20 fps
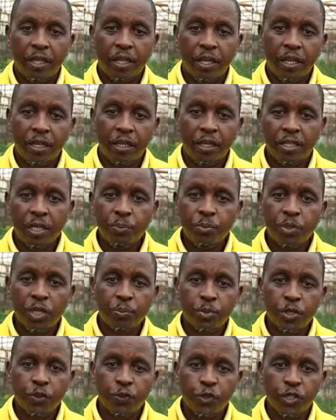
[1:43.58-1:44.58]
The
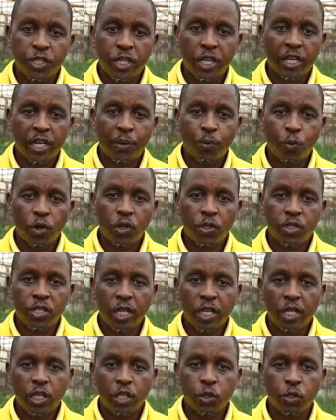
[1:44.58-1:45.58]
symptoms of Fusarium wilt
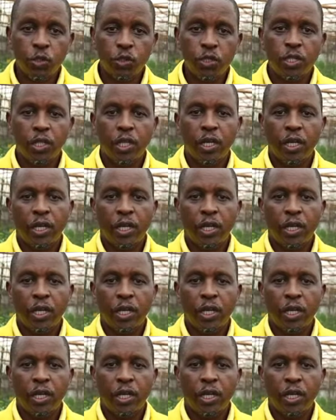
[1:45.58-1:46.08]
include